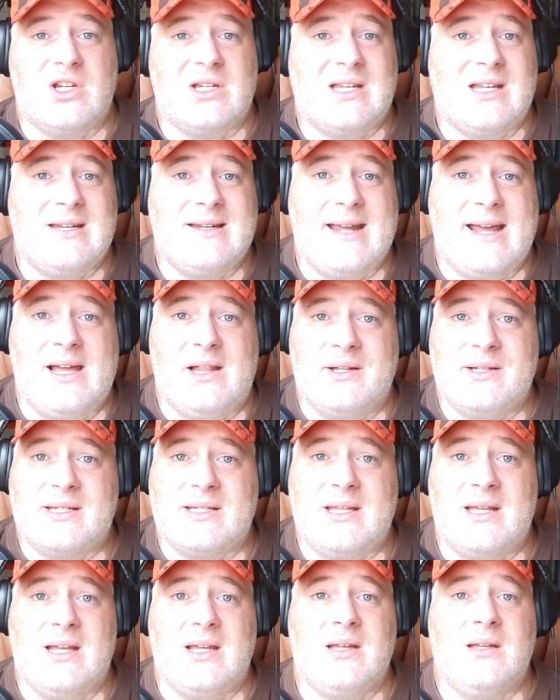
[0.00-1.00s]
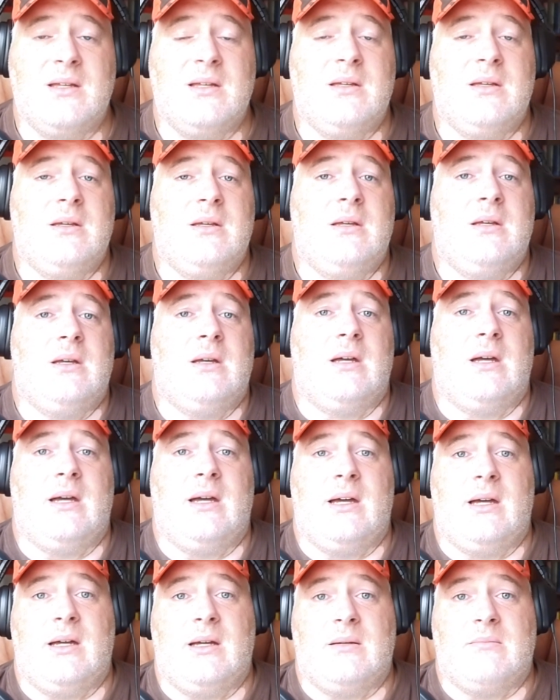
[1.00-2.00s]
just a Dallas thing.
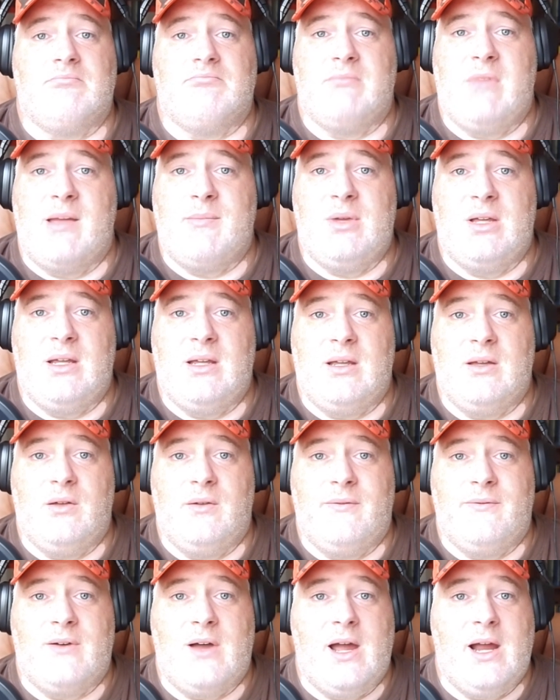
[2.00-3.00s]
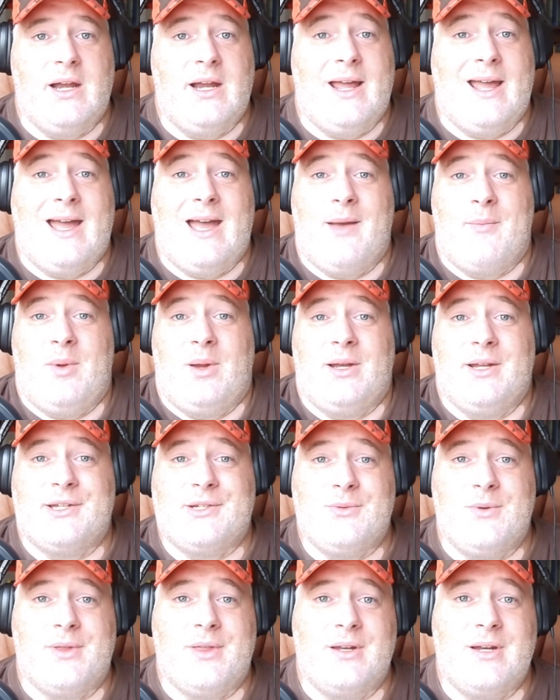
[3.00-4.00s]
Maybe he'll find
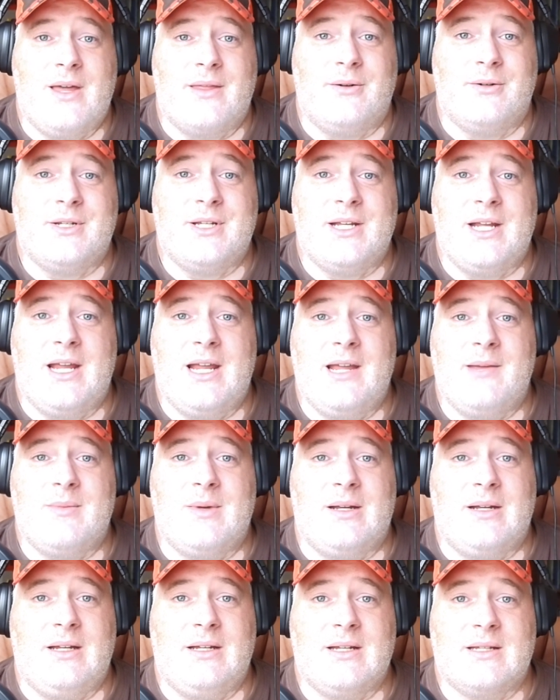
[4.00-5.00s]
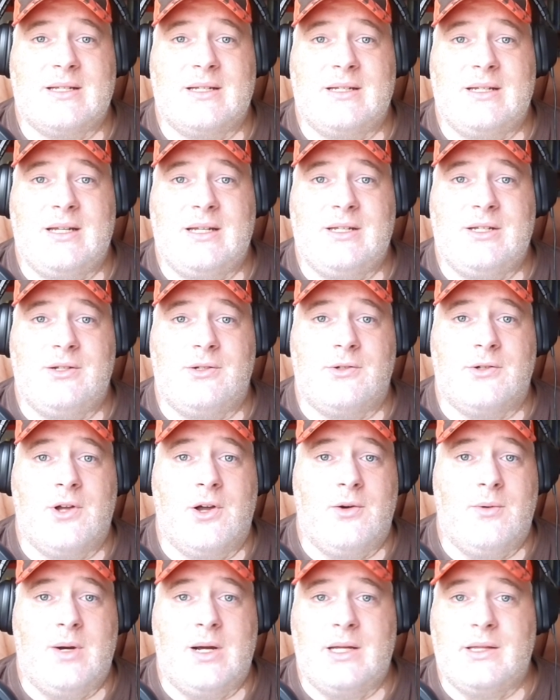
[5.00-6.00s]
happiness with another team and he doesn't need to
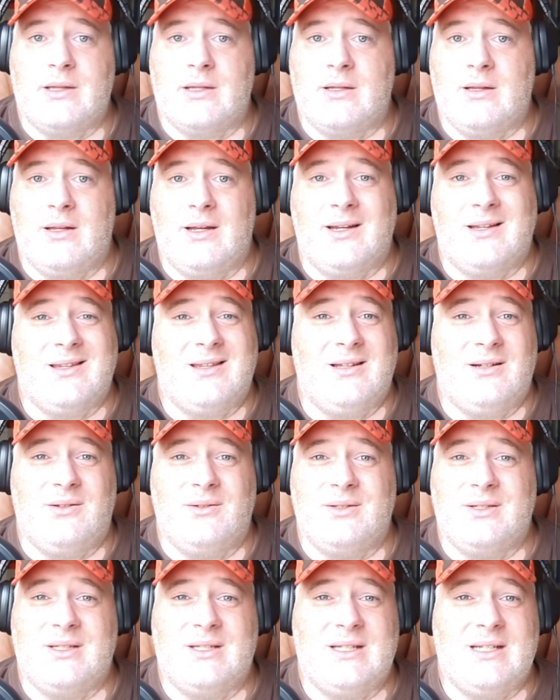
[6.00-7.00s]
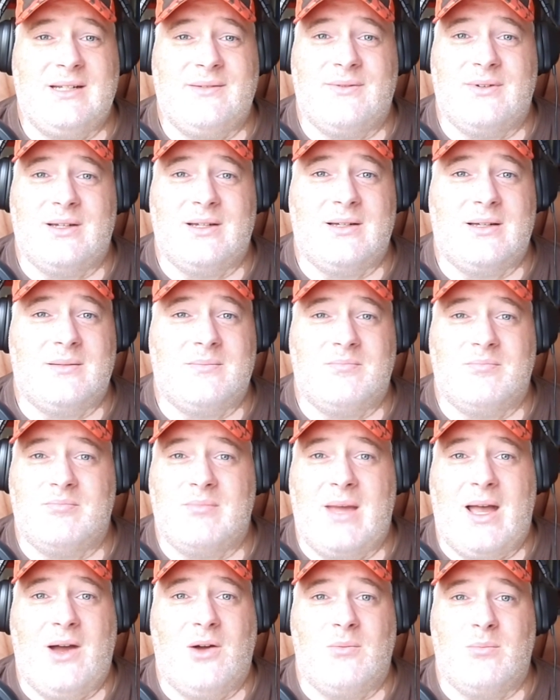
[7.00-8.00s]
go on the like little diva
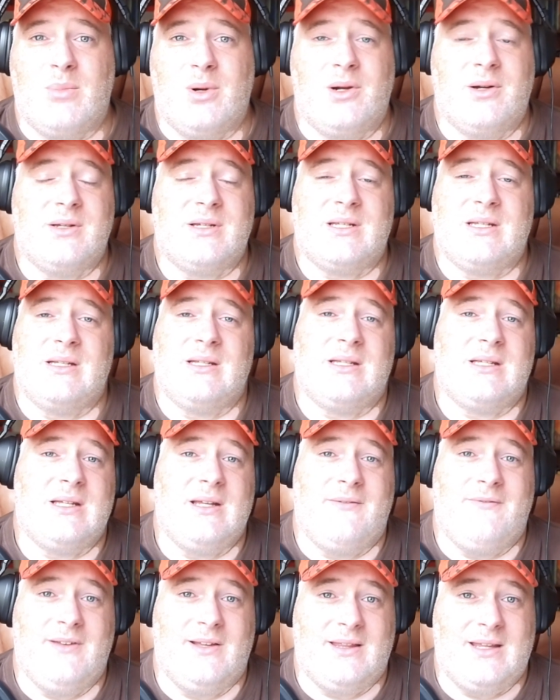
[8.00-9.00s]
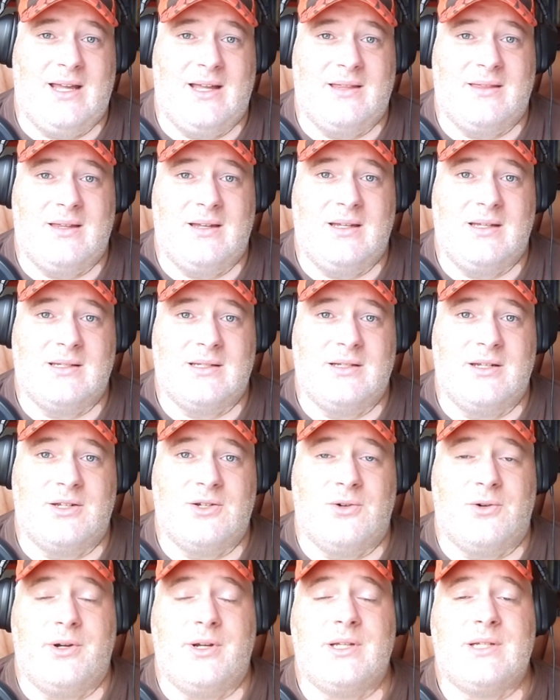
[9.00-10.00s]
outbursts and stuff like that he's
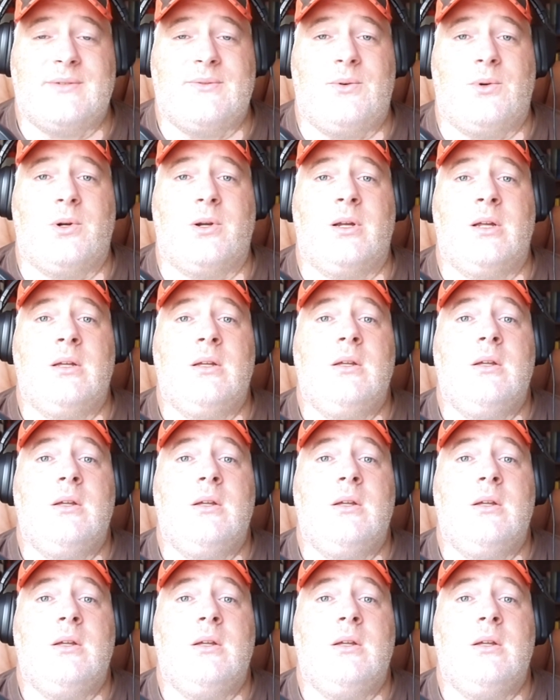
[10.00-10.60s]
notorious for.